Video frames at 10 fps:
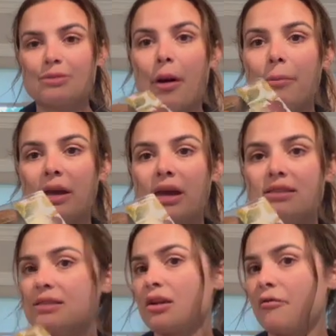
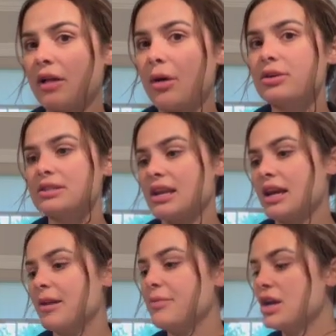pumpkins and sunflowers in
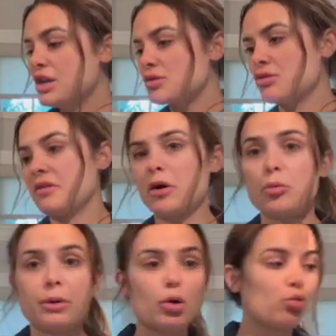it. So I think that
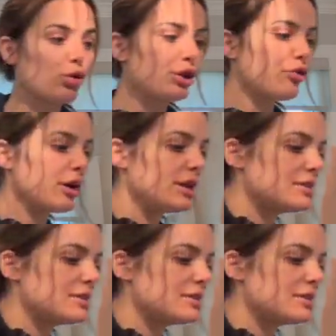would be a really great